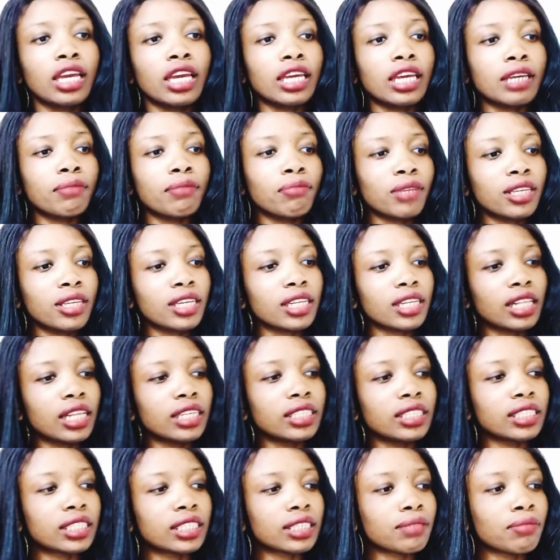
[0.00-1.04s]
Immediately
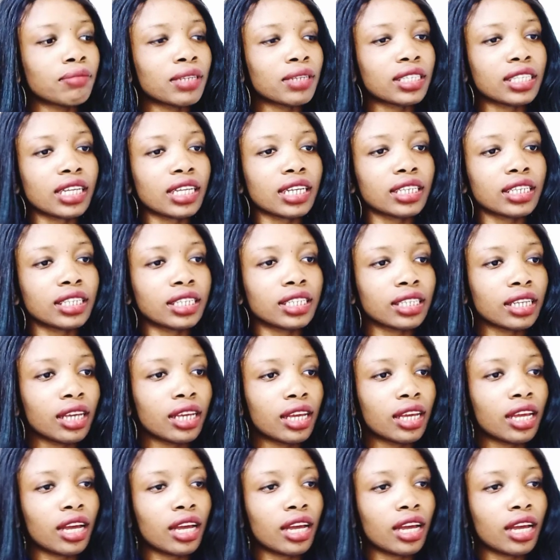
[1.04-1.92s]
the semesters